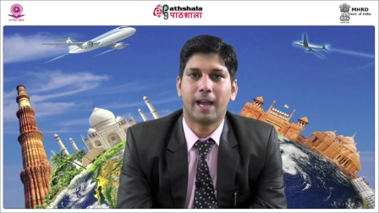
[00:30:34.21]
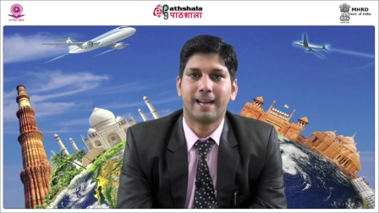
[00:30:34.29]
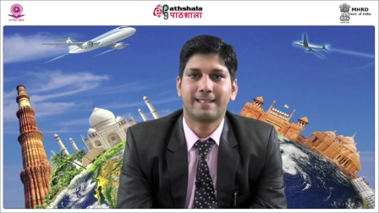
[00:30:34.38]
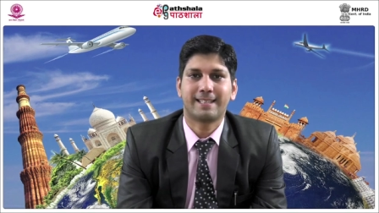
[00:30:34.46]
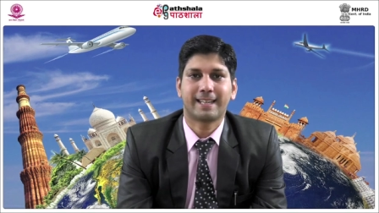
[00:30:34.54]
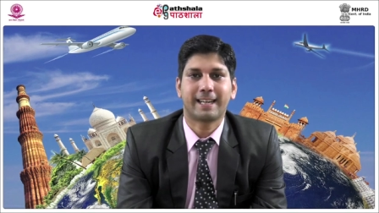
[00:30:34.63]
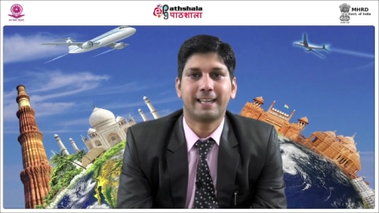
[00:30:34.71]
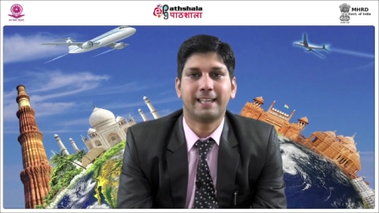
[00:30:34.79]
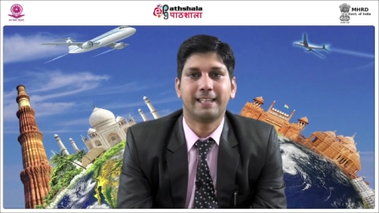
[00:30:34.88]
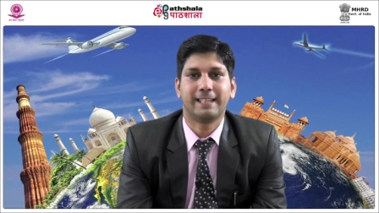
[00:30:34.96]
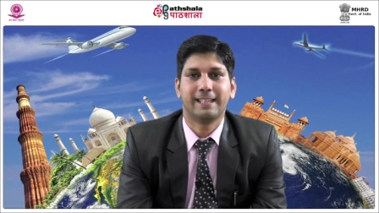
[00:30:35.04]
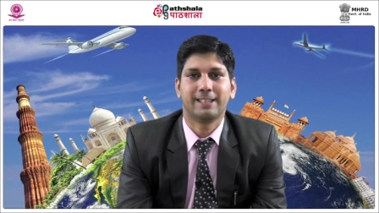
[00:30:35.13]
and
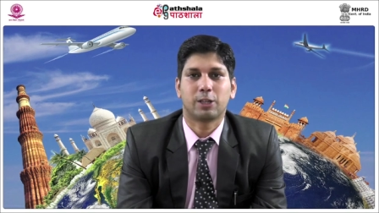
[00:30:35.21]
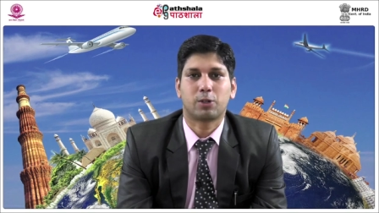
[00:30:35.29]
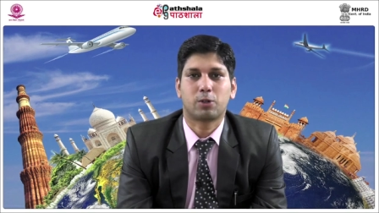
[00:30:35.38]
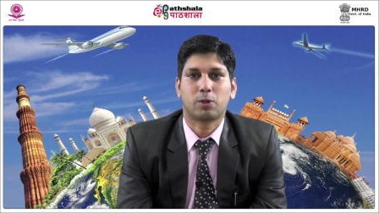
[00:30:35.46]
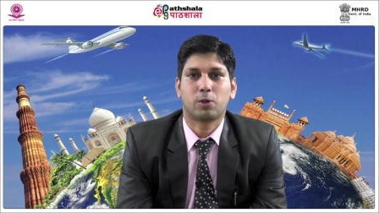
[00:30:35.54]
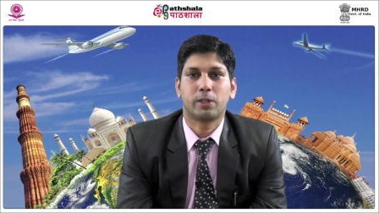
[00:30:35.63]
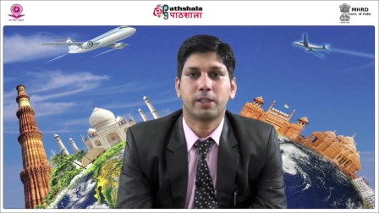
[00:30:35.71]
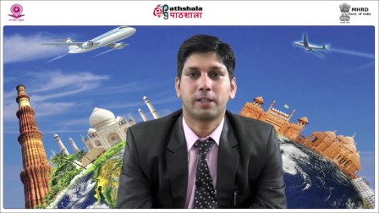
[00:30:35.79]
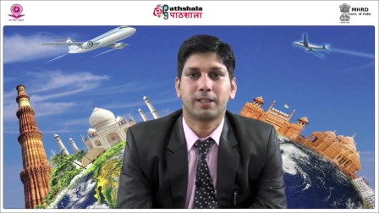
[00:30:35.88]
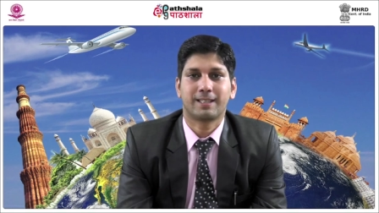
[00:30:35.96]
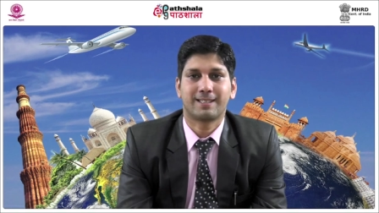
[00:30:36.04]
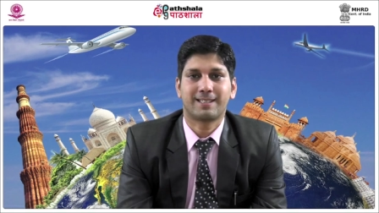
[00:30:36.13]
secondly, the growing
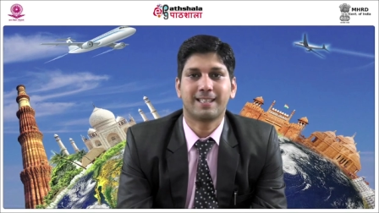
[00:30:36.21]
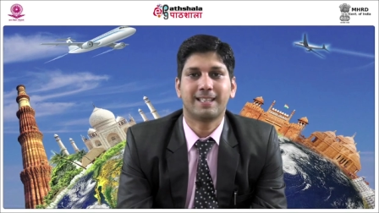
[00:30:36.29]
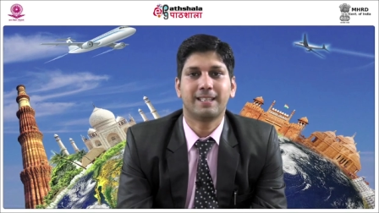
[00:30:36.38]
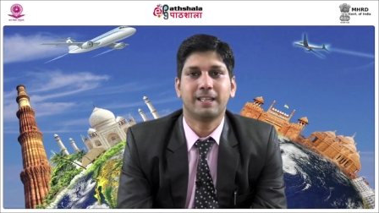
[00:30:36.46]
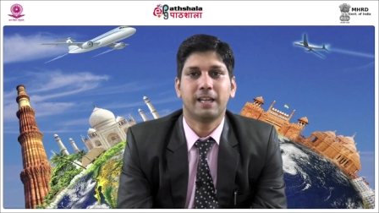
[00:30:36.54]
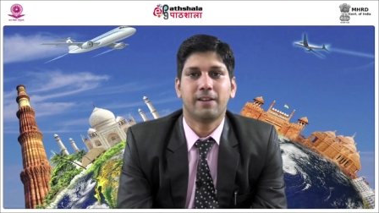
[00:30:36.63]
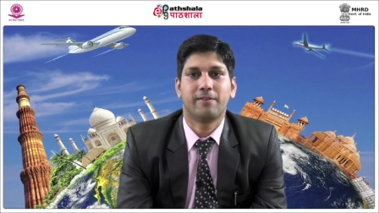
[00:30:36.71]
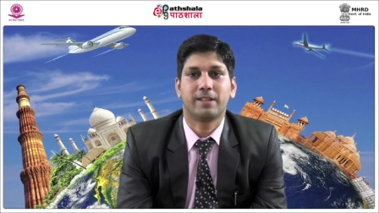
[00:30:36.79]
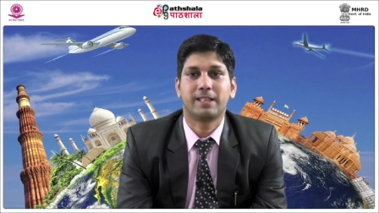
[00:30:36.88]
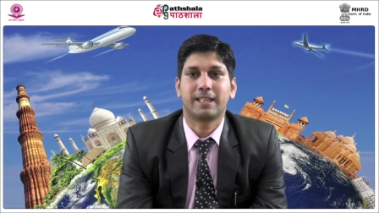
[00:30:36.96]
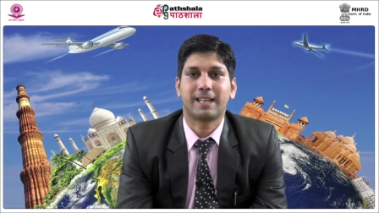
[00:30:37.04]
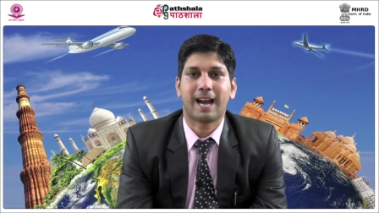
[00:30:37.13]
concern
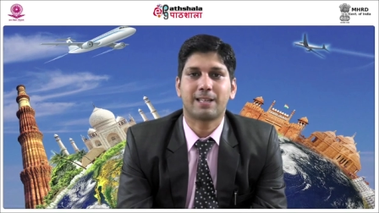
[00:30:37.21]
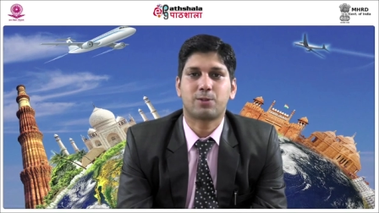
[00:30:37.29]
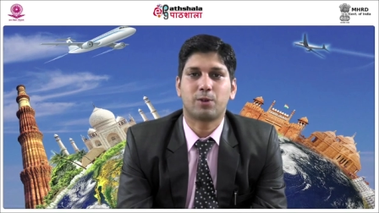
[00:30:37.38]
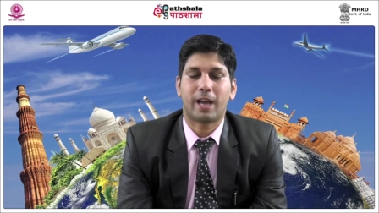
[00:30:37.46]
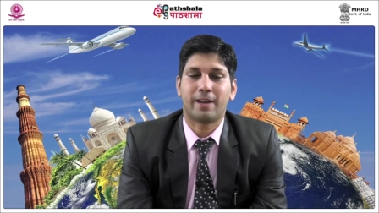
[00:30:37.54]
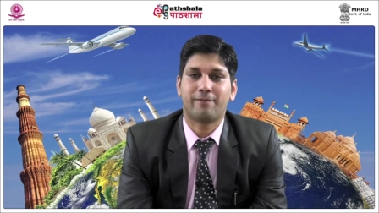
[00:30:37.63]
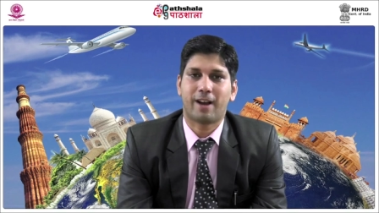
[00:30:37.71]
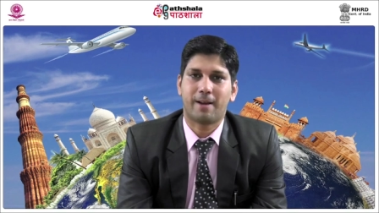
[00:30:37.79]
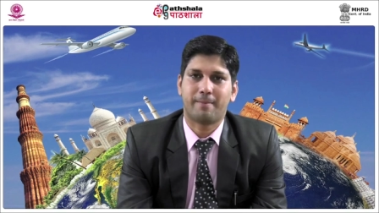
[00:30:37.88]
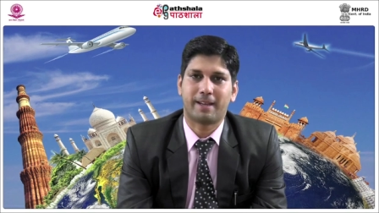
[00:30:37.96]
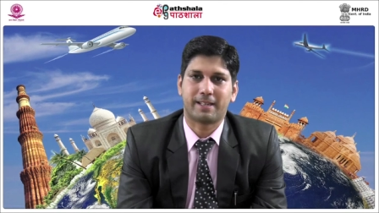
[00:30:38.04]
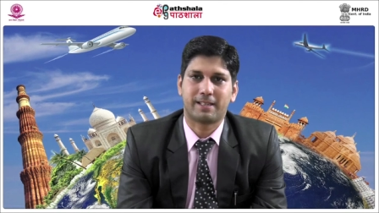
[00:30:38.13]
with regard to
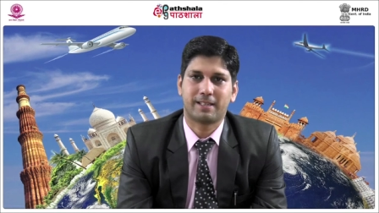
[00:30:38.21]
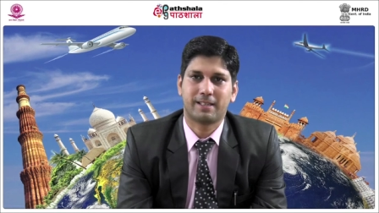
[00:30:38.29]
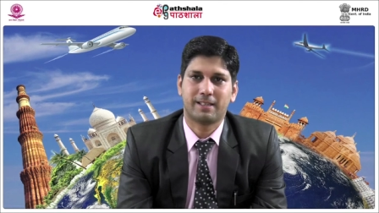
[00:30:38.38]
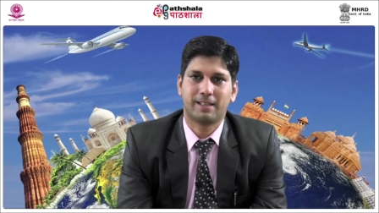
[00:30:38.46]
environment.